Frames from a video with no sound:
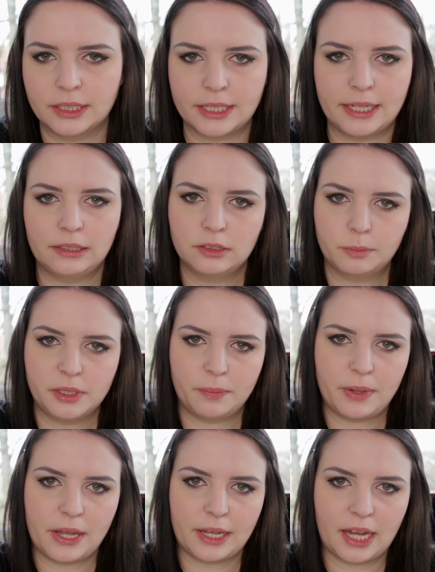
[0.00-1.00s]
get a little
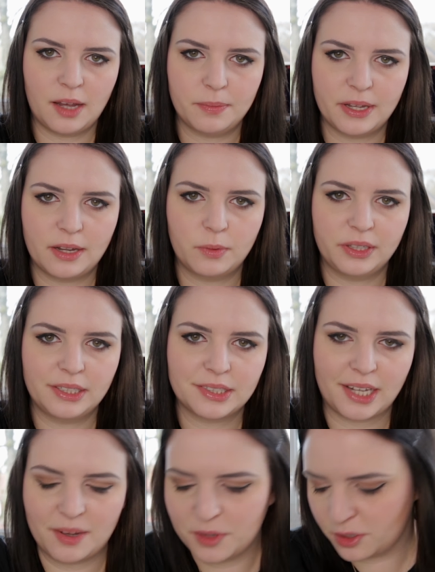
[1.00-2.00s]
bit pick happy when they
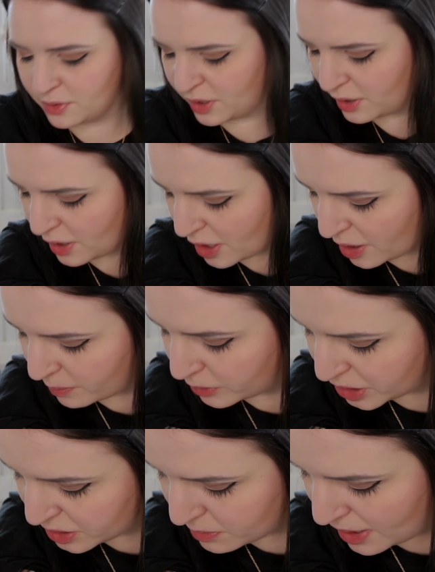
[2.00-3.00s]
scab over,
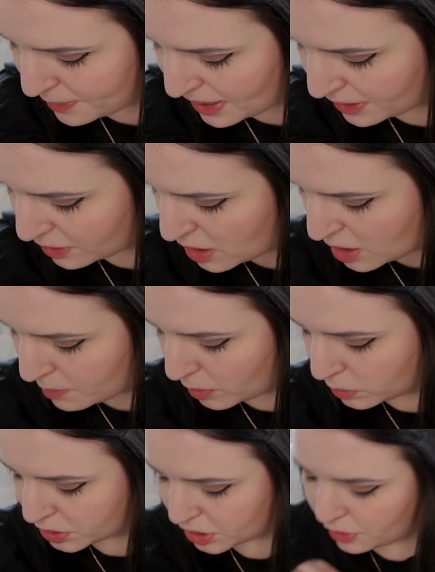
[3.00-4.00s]
which is my bad.
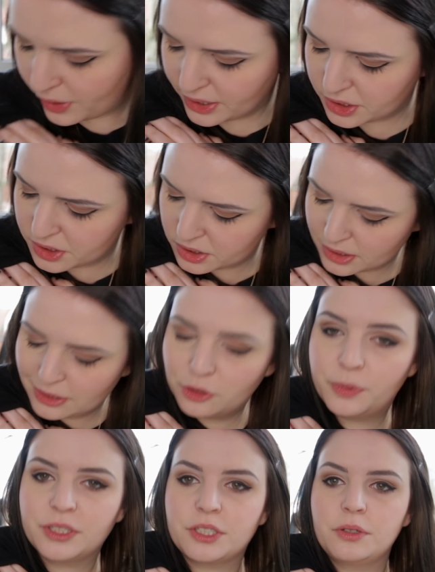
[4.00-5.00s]
But also it's just a
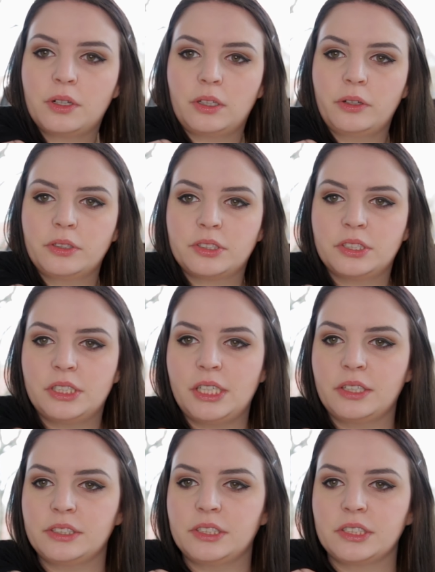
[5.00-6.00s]
little bit too close to
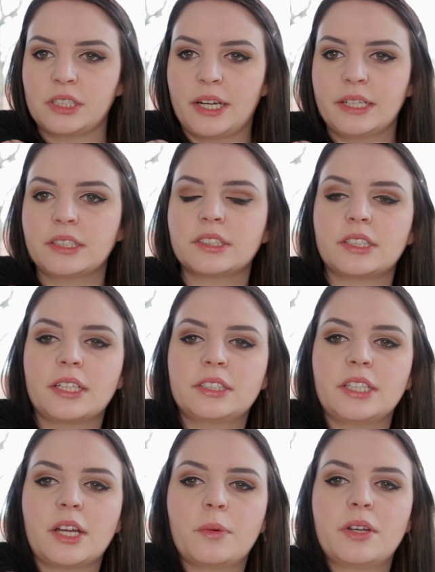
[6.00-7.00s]
the other designs, I
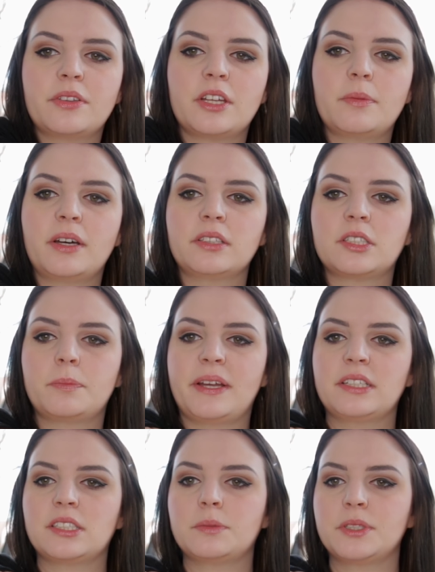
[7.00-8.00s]
think. When you think about the
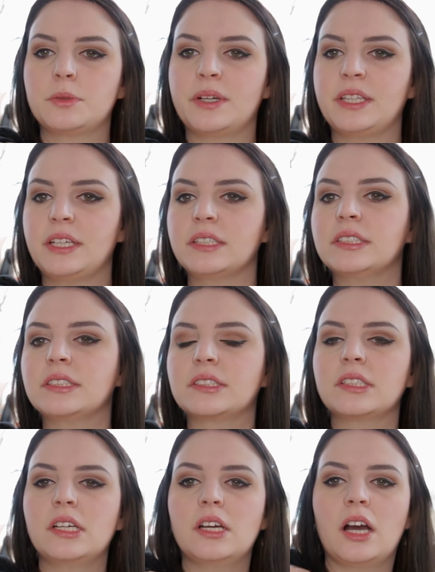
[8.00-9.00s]
spaces between the
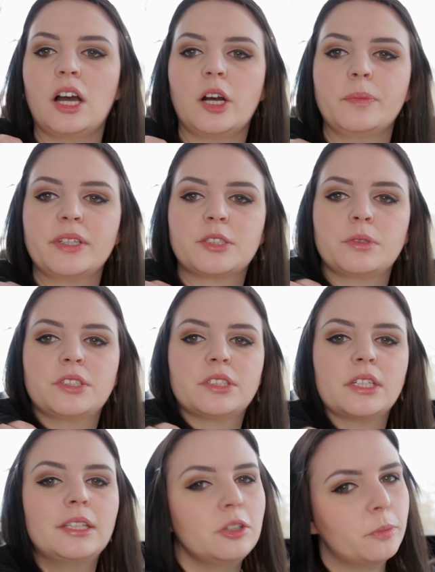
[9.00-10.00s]
others, this one's
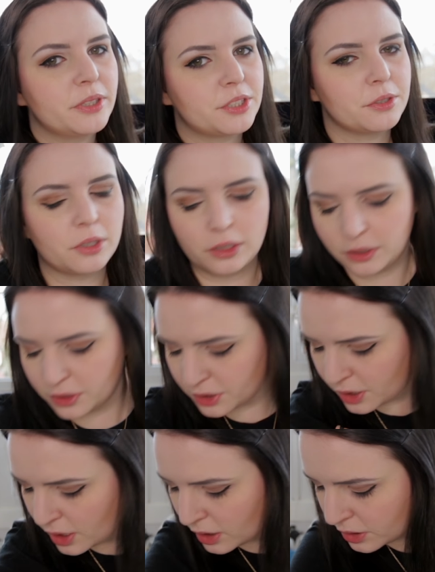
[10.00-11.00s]
just a little bit too
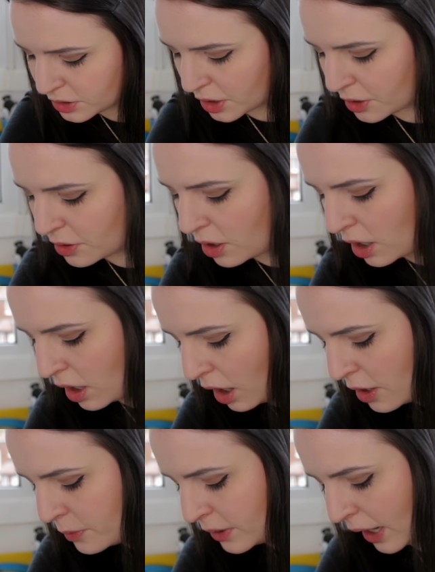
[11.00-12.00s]
close. So
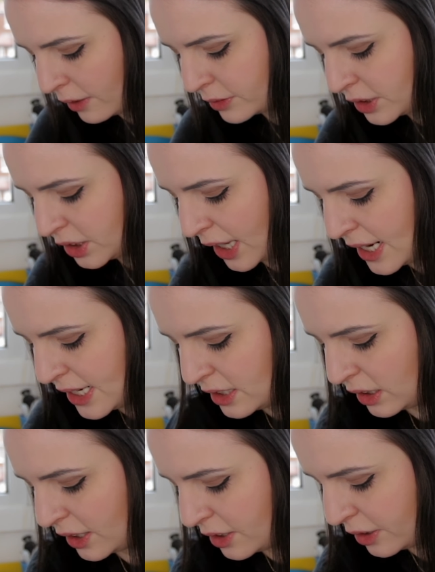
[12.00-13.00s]
I would have to
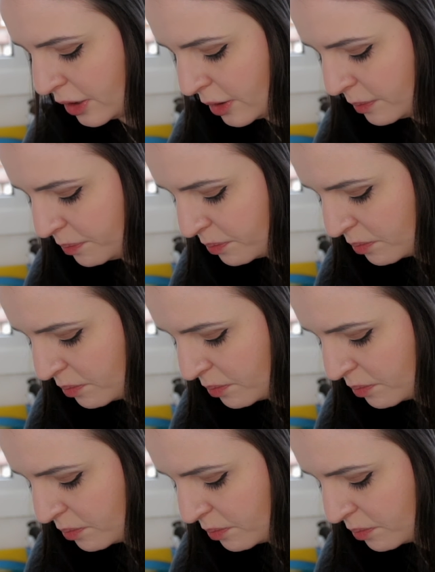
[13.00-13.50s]
say like I'm